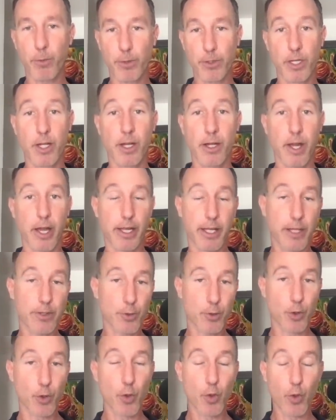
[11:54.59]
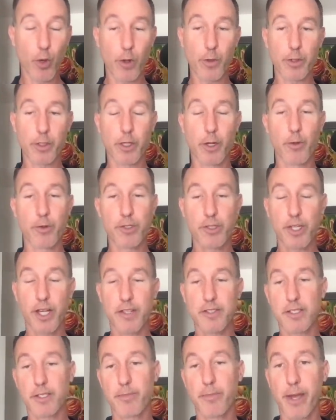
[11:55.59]
which I guess you are the ghost
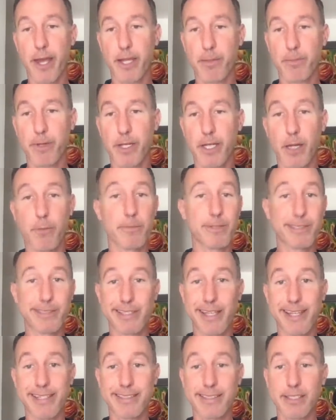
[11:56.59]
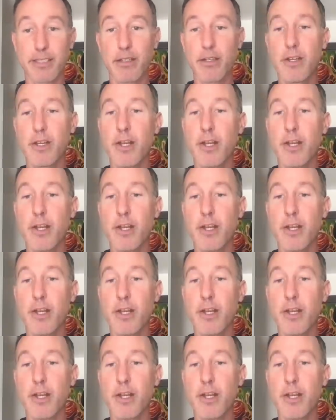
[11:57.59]
chasing Pac-Man. I'm just guessing.